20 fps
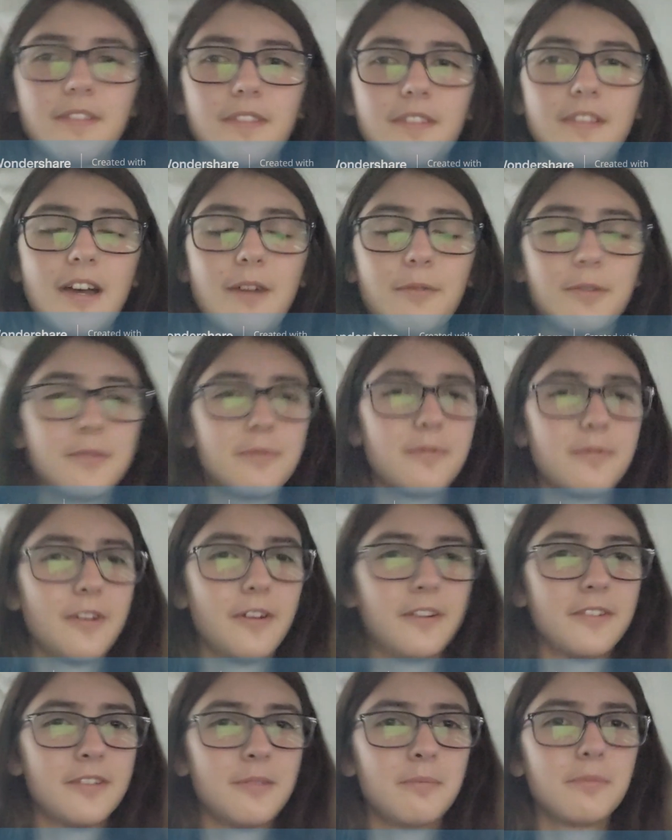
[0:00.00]
that was
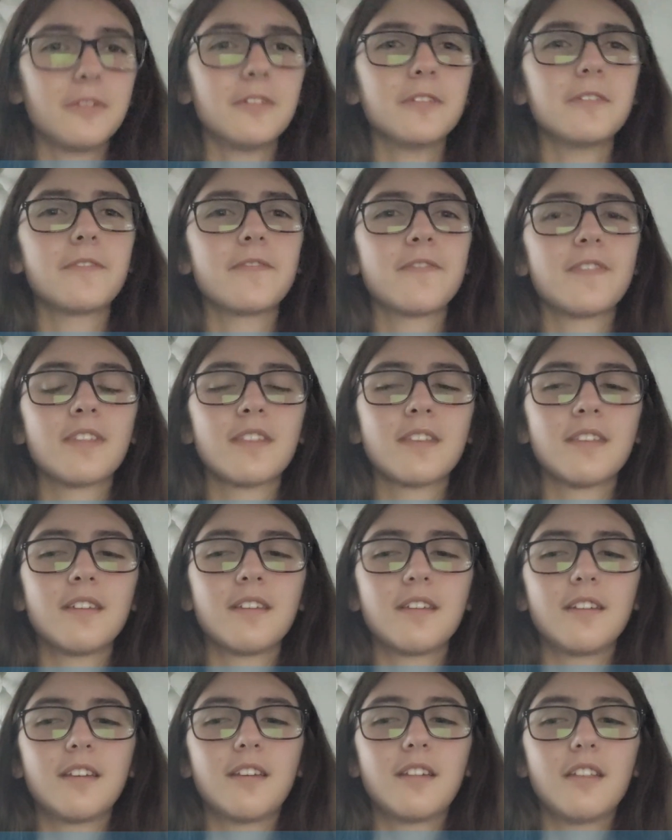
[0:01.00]
very simple.
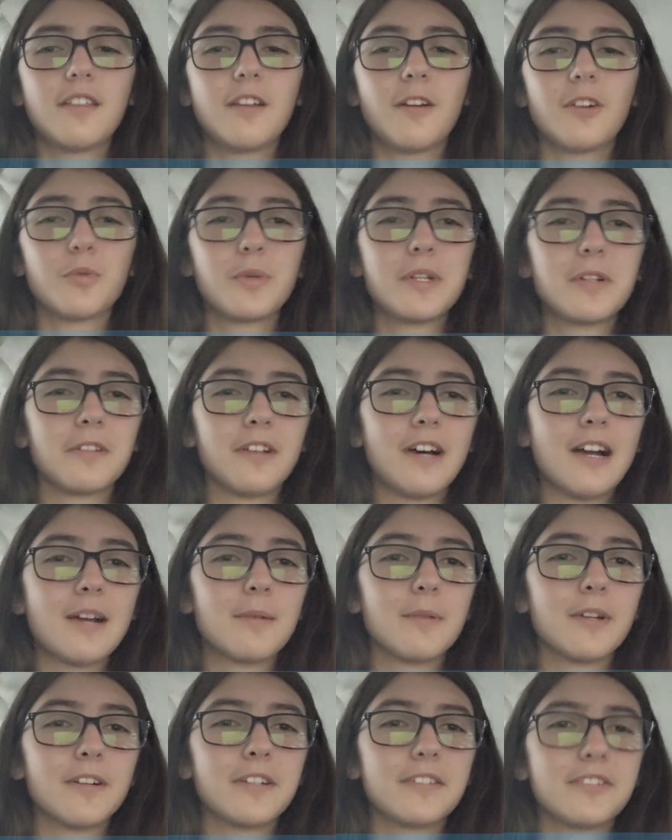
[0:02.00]
The Arduino
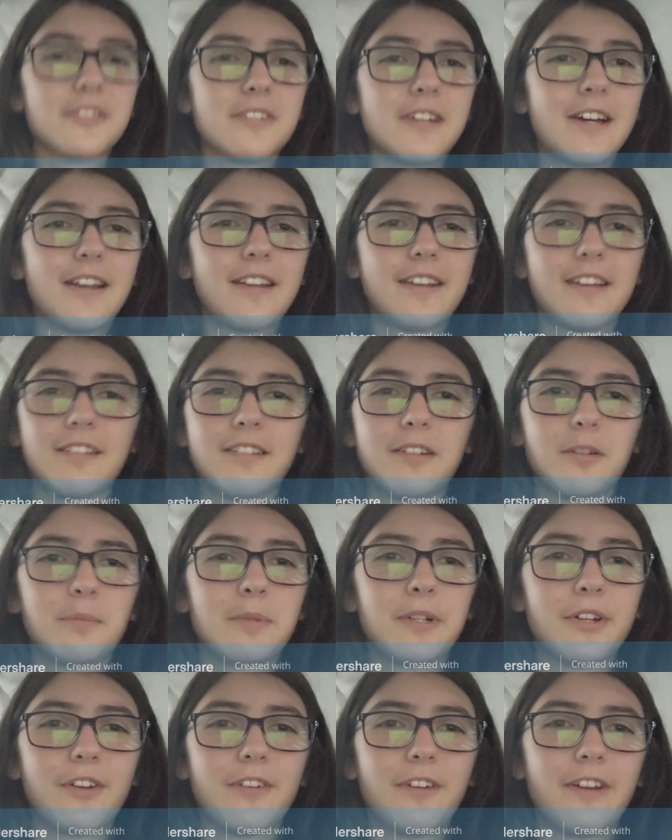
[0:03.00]
library is just how to get a little
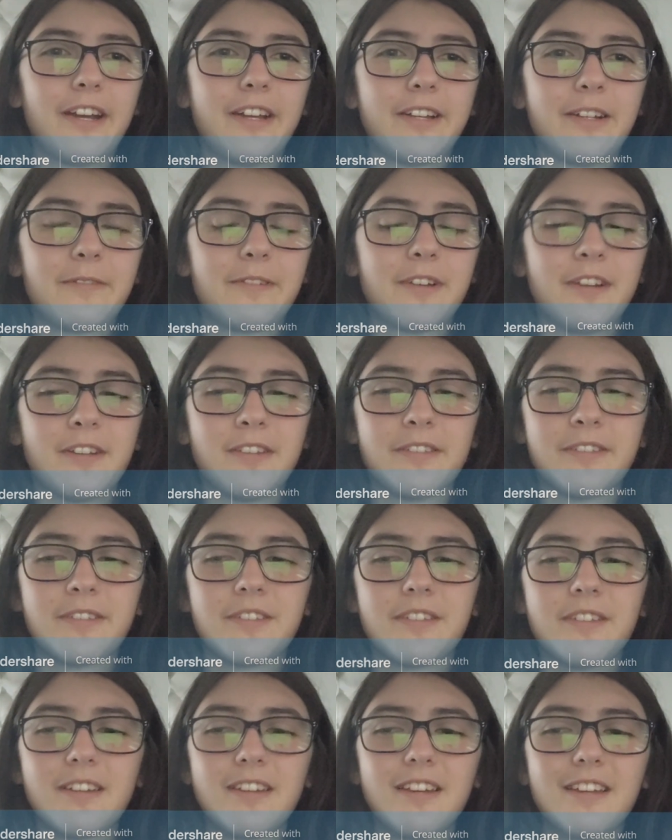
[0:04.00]
bit creative,
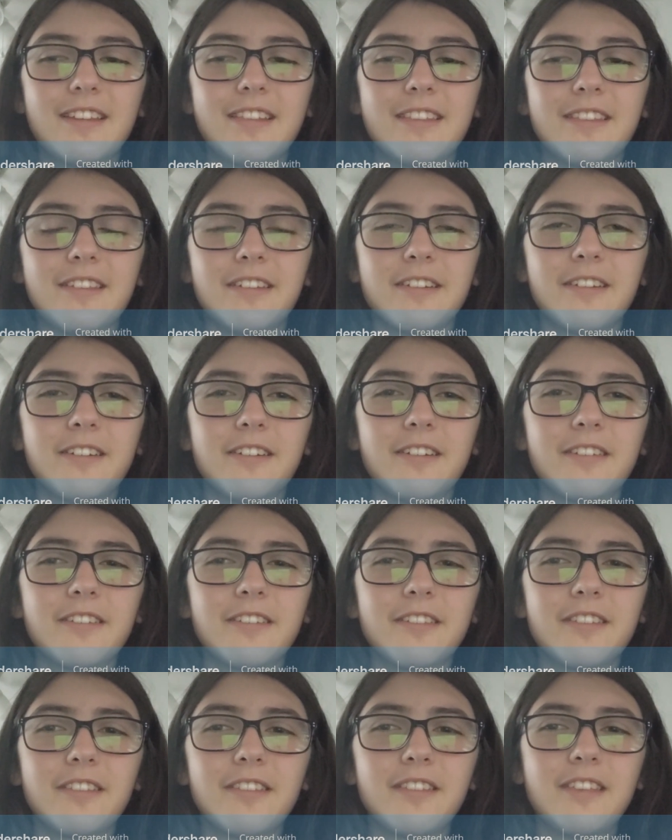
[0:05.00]
because the
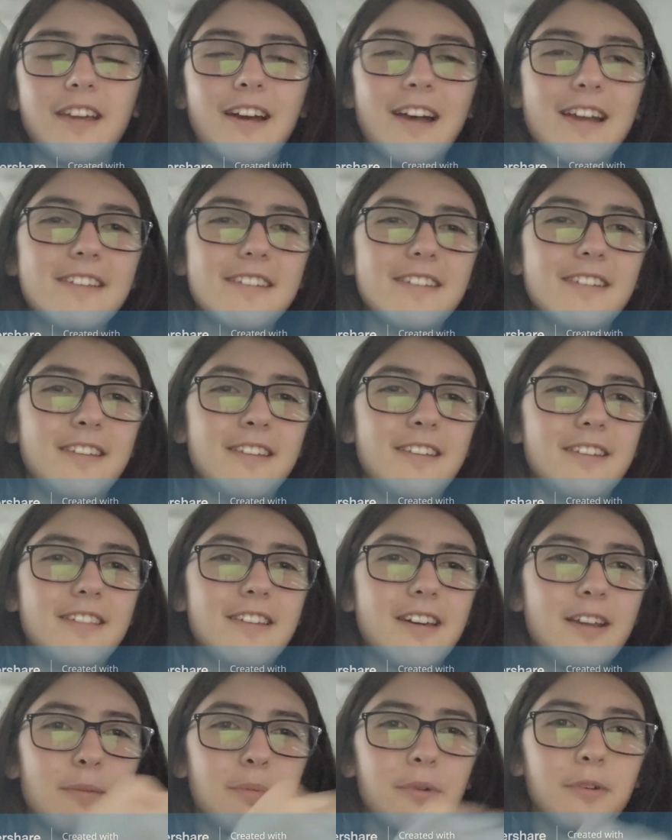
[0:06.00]
IDE
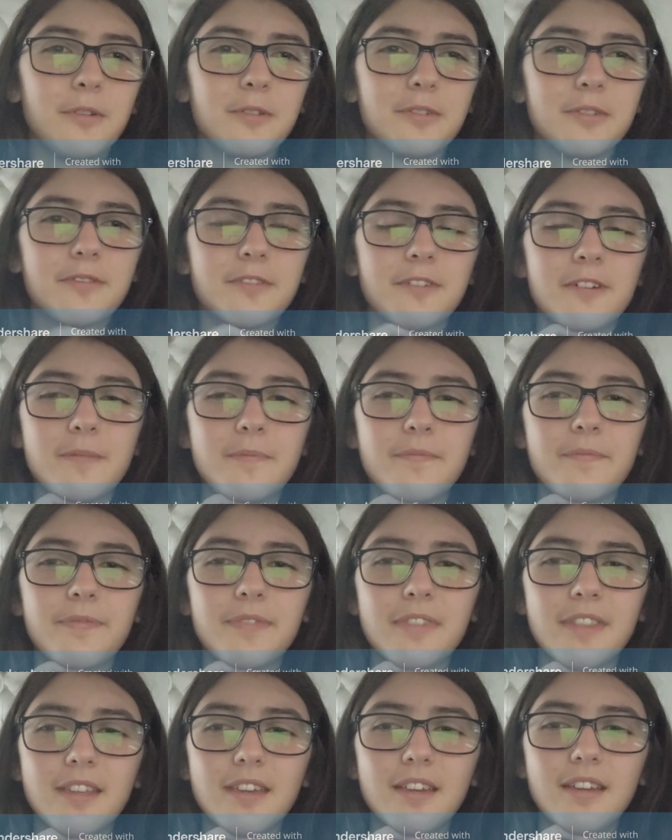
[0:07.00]
that it pulls from,
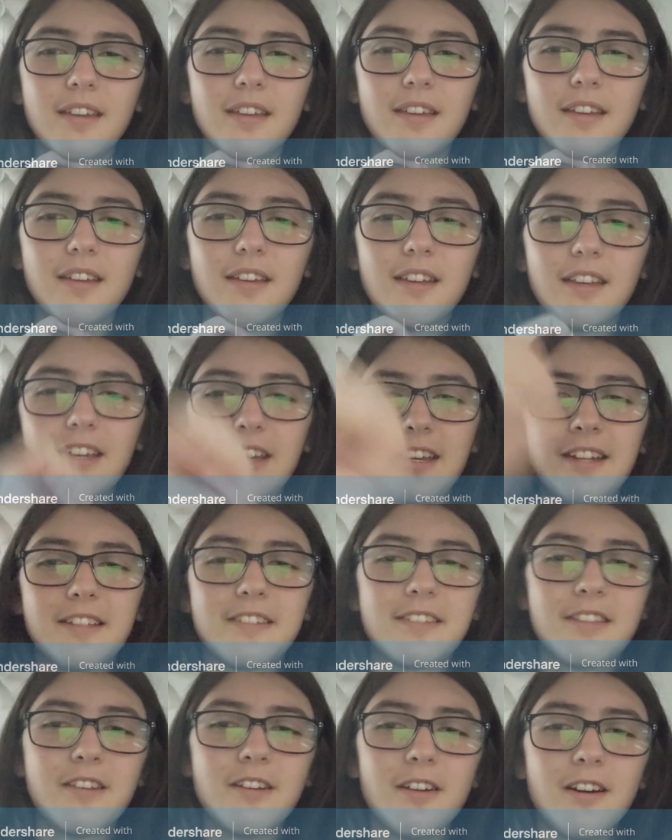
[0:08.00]

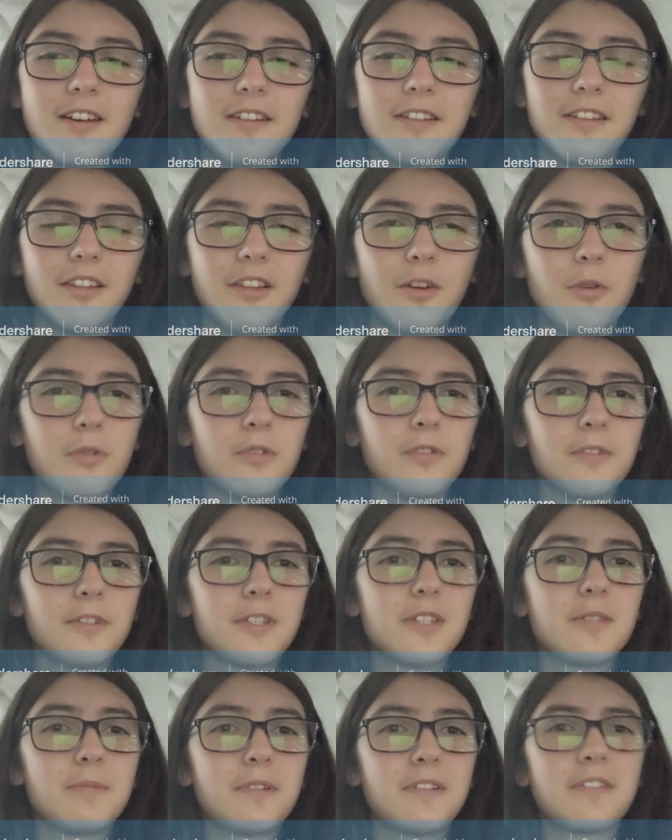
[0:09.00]
it's not local
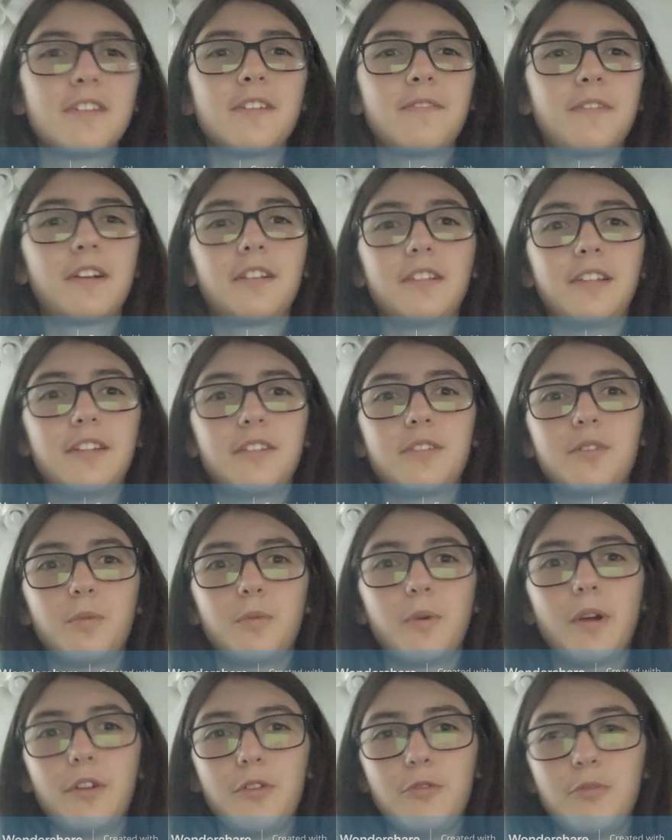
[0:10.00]
specifically
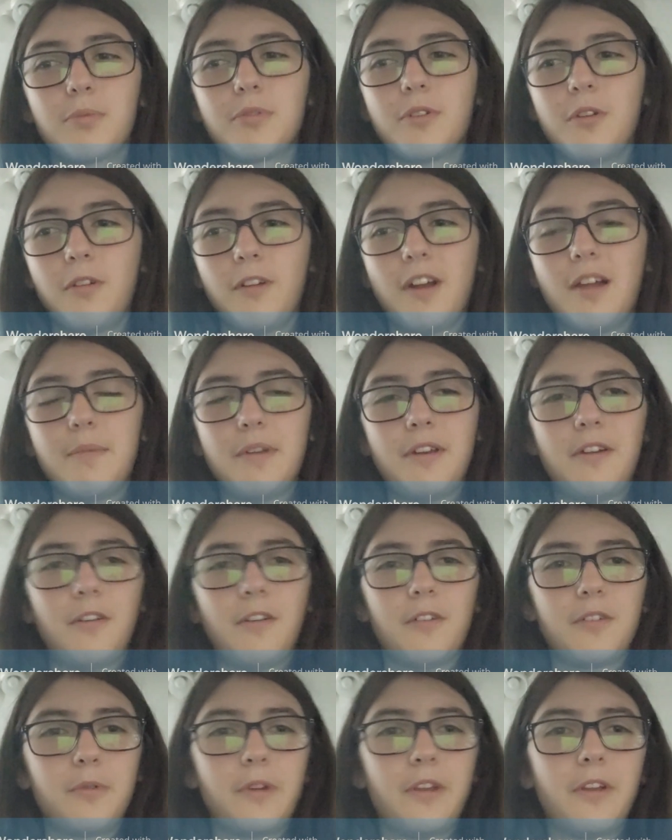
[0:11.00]
to where you'd program in an
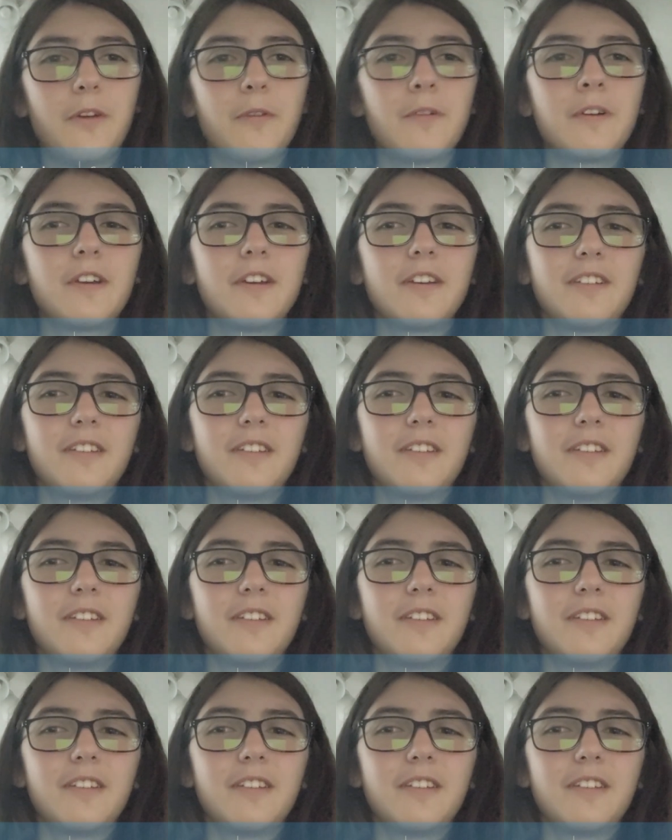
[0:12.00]
Arduino.